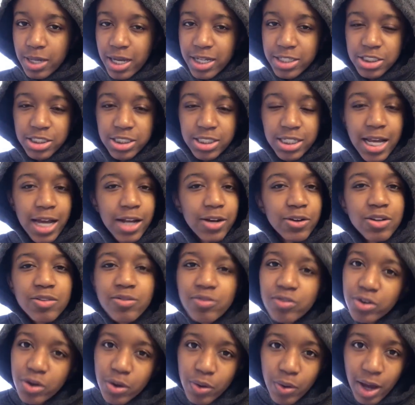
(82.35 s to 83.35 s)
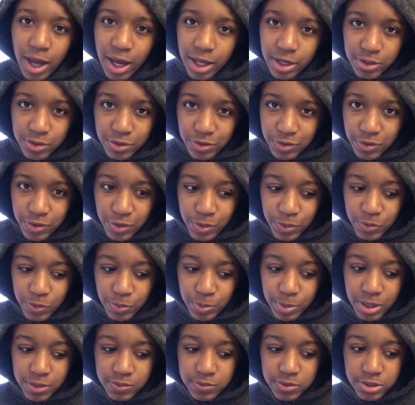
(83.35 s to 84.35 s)
Actually, I don't even know how to do those.
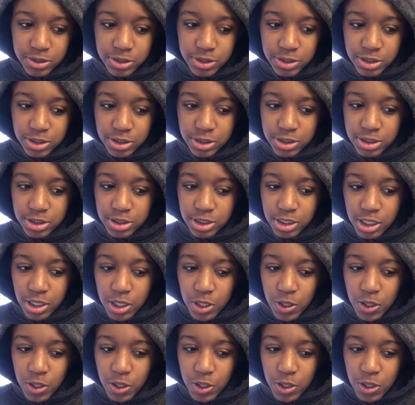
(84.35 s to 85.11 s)
I'm gonna have to search.